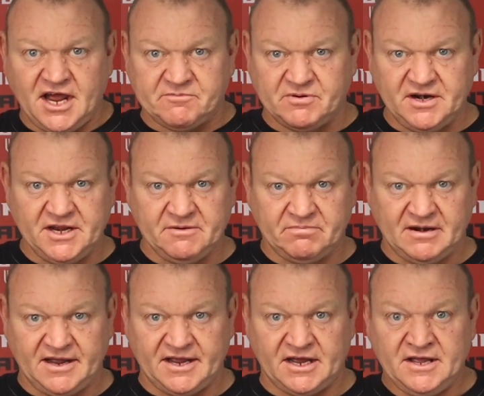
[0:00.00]
A brilliant
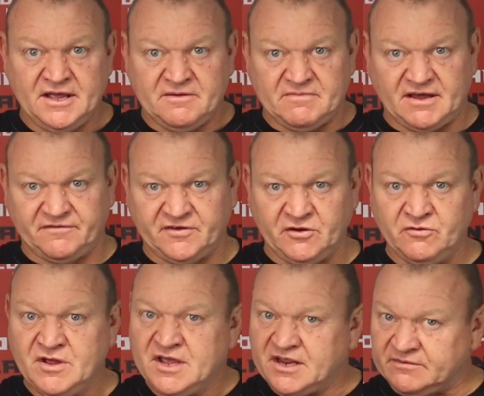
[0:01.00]
player,
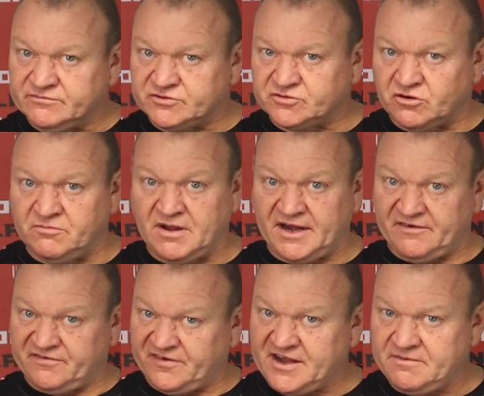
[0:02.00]
Matthew, comes from a
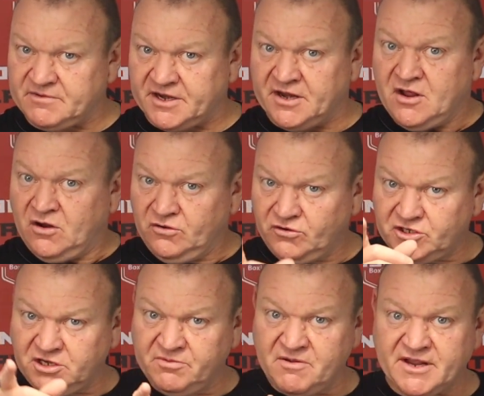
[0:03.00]
family not
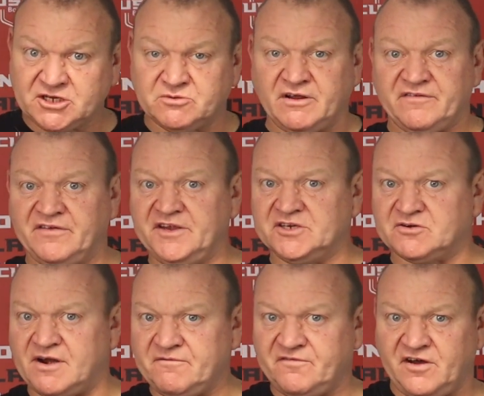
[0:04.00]
to be messed with. His
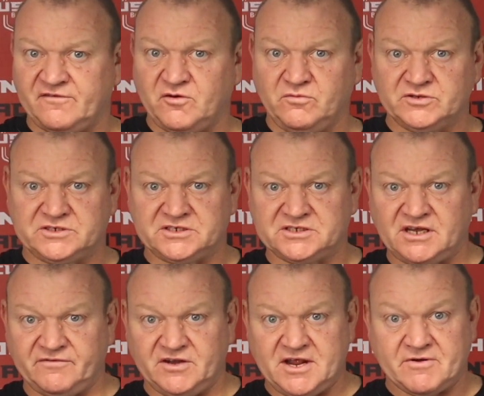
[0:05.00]
grandfather was the
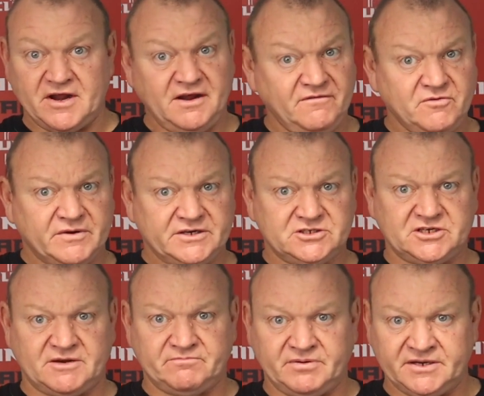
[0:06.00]
Southern Area Heavyweight
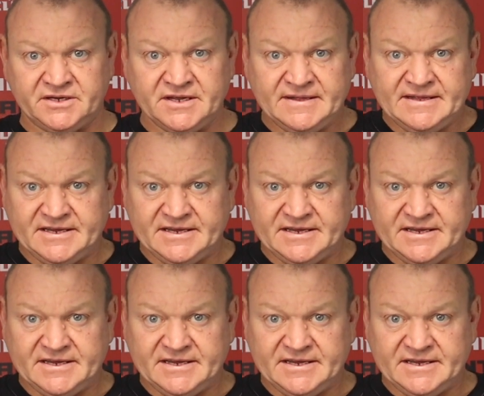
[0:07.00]
Champion.